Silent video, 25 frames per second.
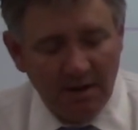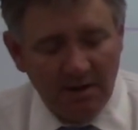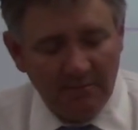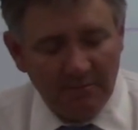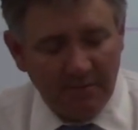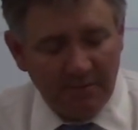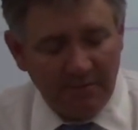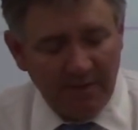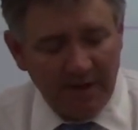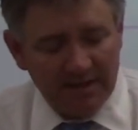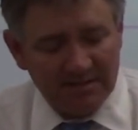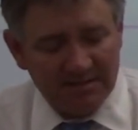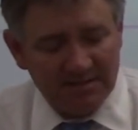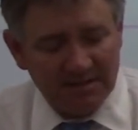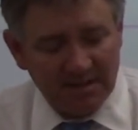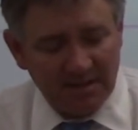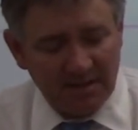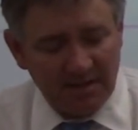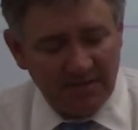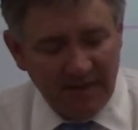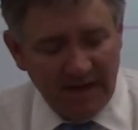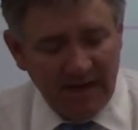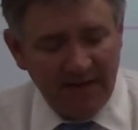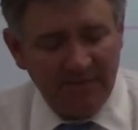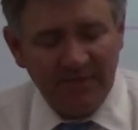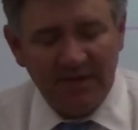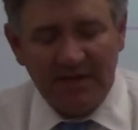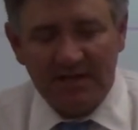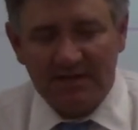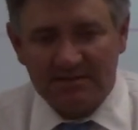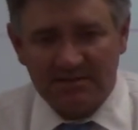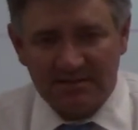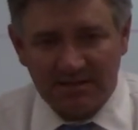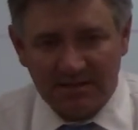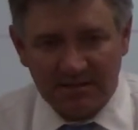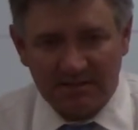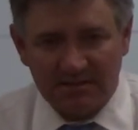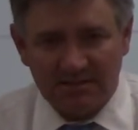But basically, that thing is
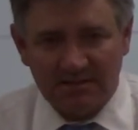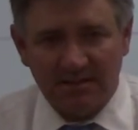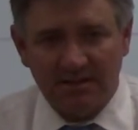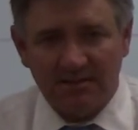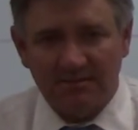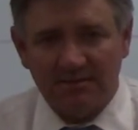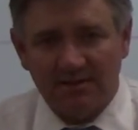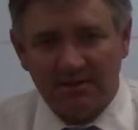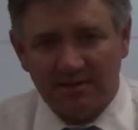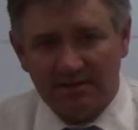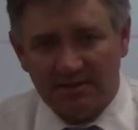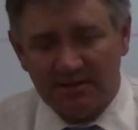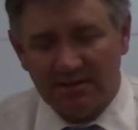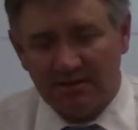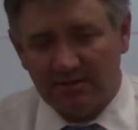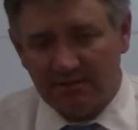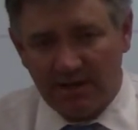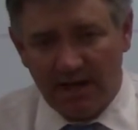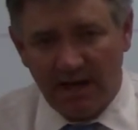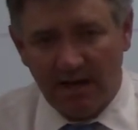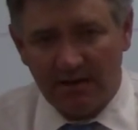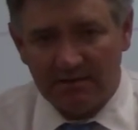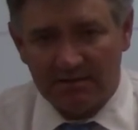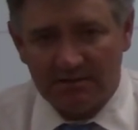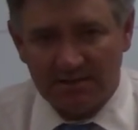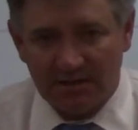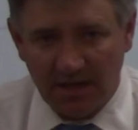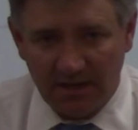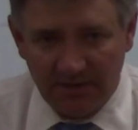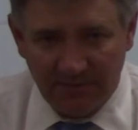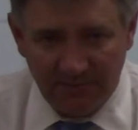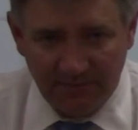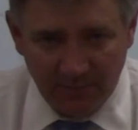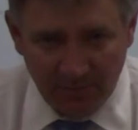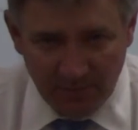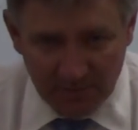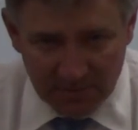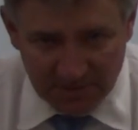going to sit there until an outside
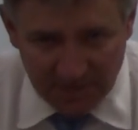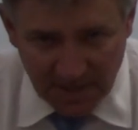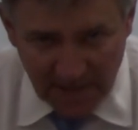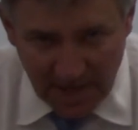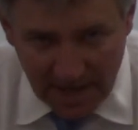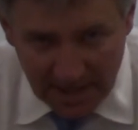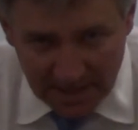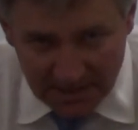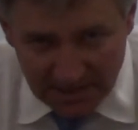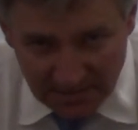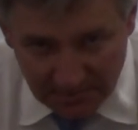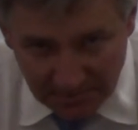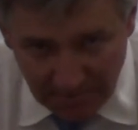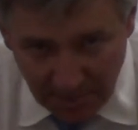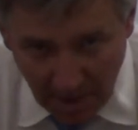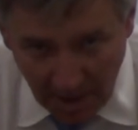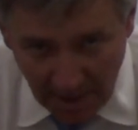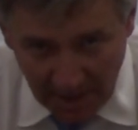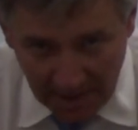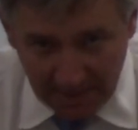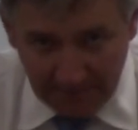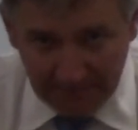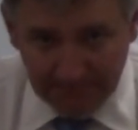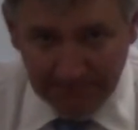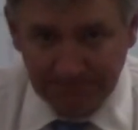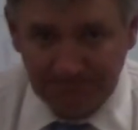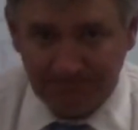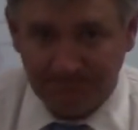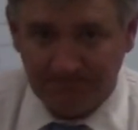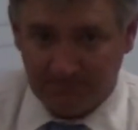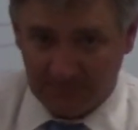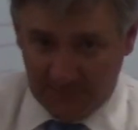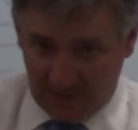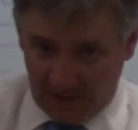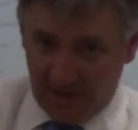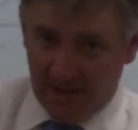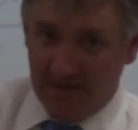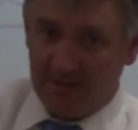force acts upon it.
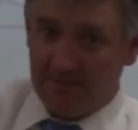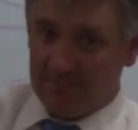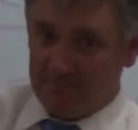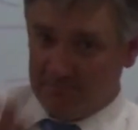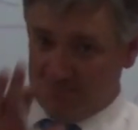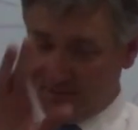Okay?